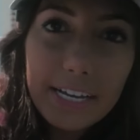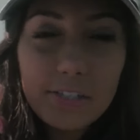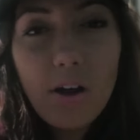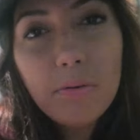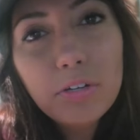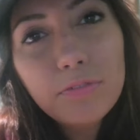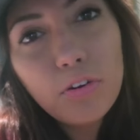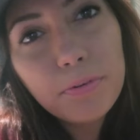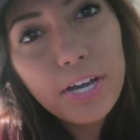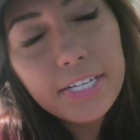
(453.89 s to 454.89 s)
Yeah, so I will
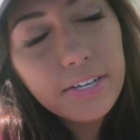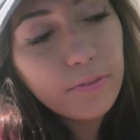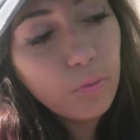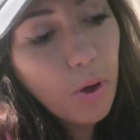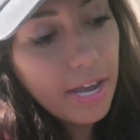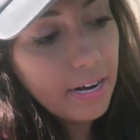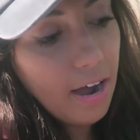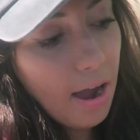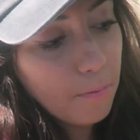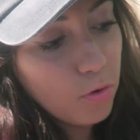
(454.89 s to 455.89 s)
inform you guys of when
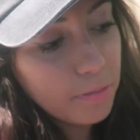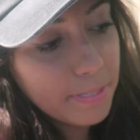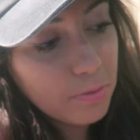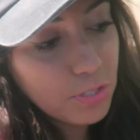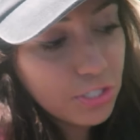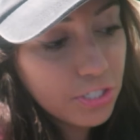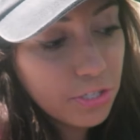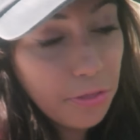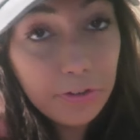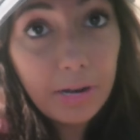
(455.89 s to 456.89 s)
I'm going to be switching to
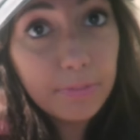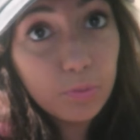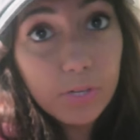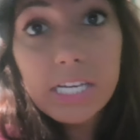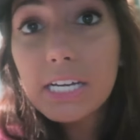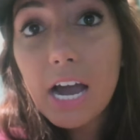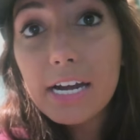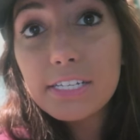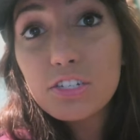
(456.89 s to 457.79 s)
the three times a week kind of